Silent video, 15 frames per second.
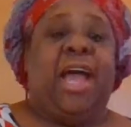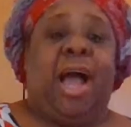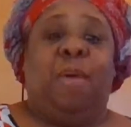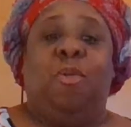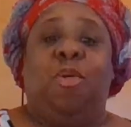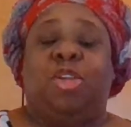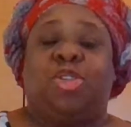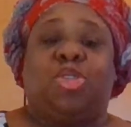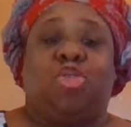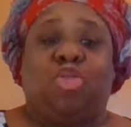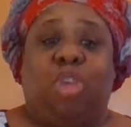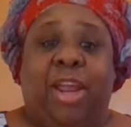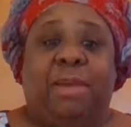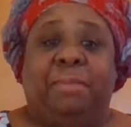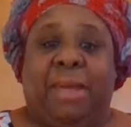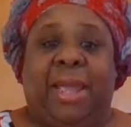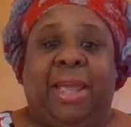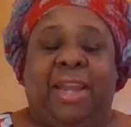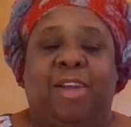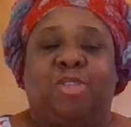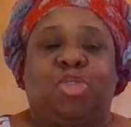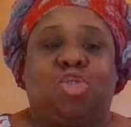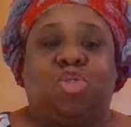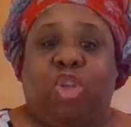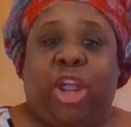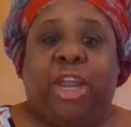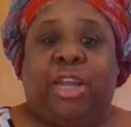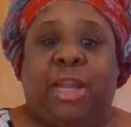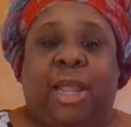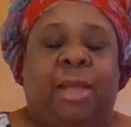I want a straight man now,
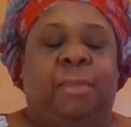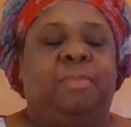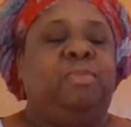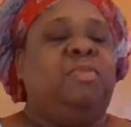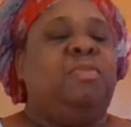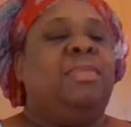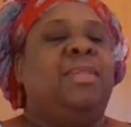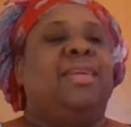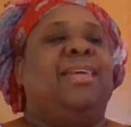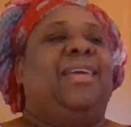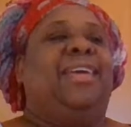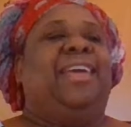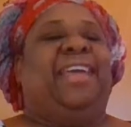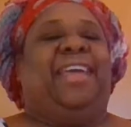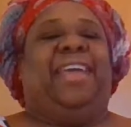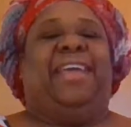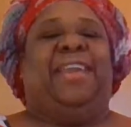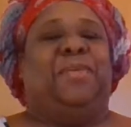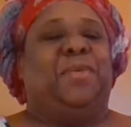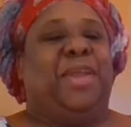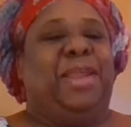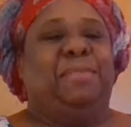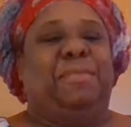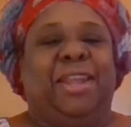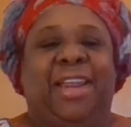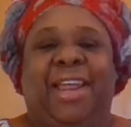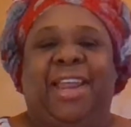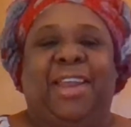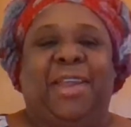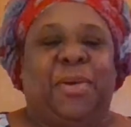straight now. Anyway, let me
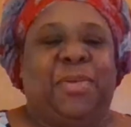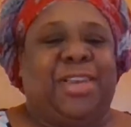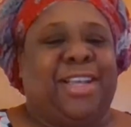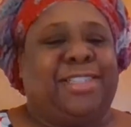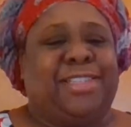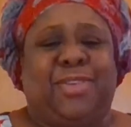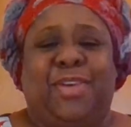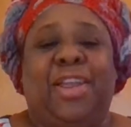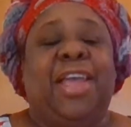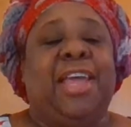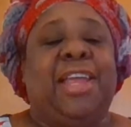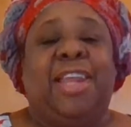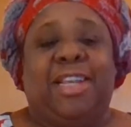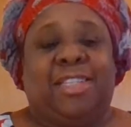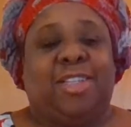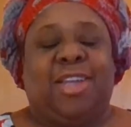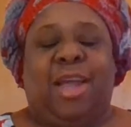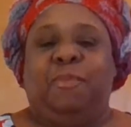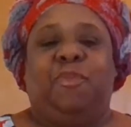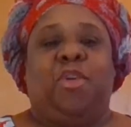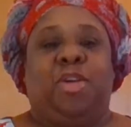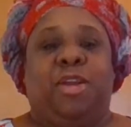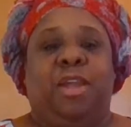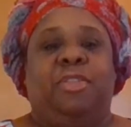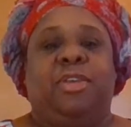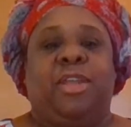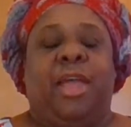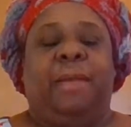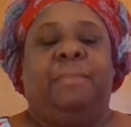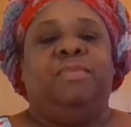leave that alone. That's a topic for another
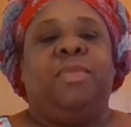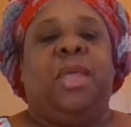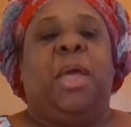day.